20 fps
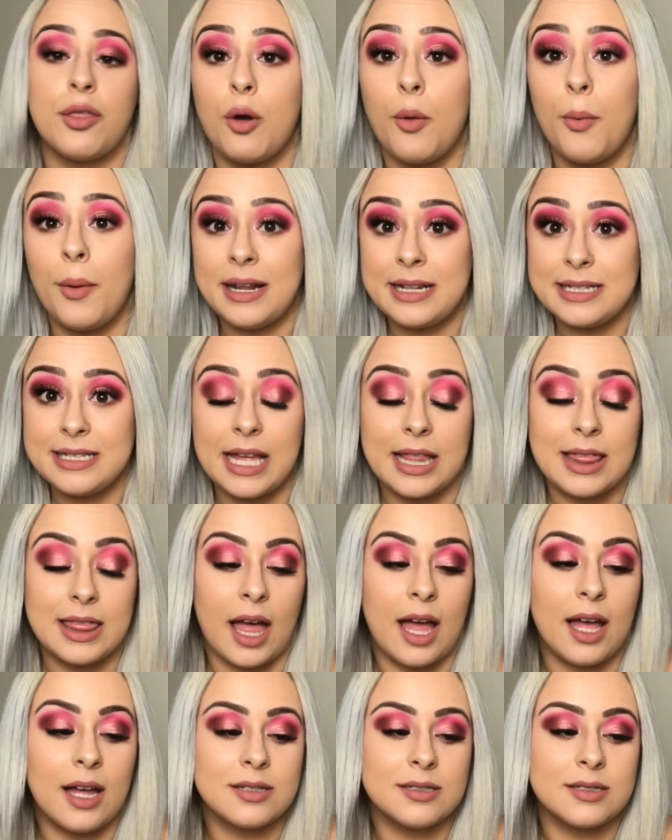thought when it said
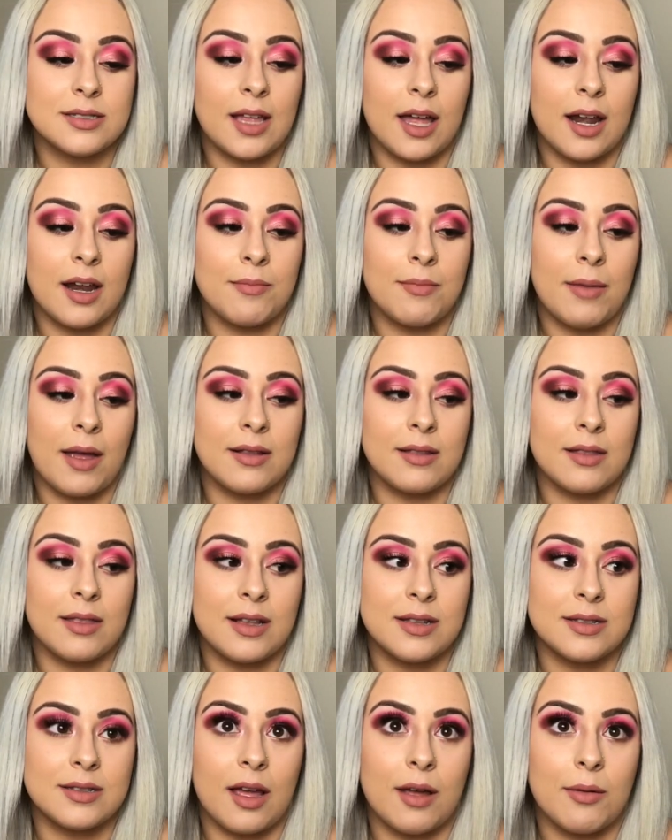that it meant
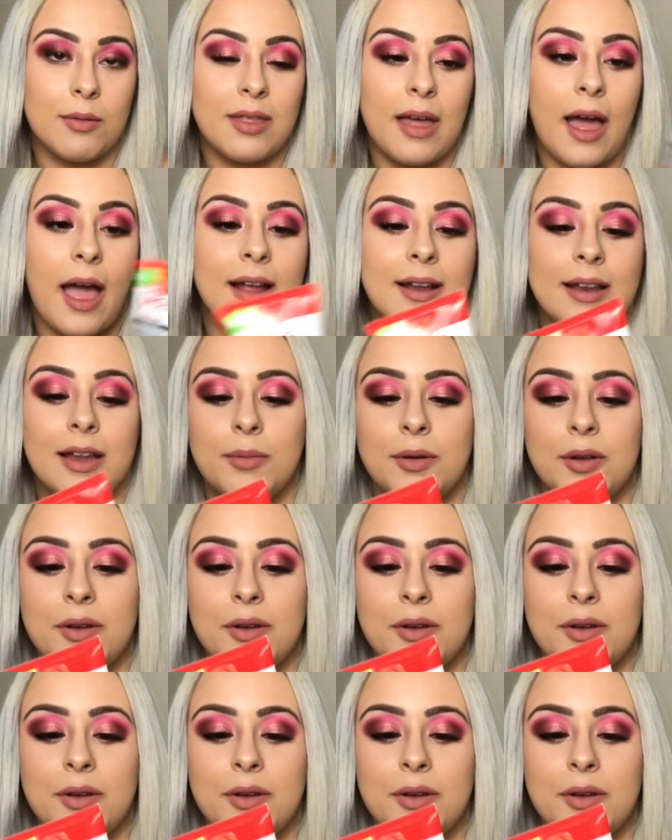things like with acne,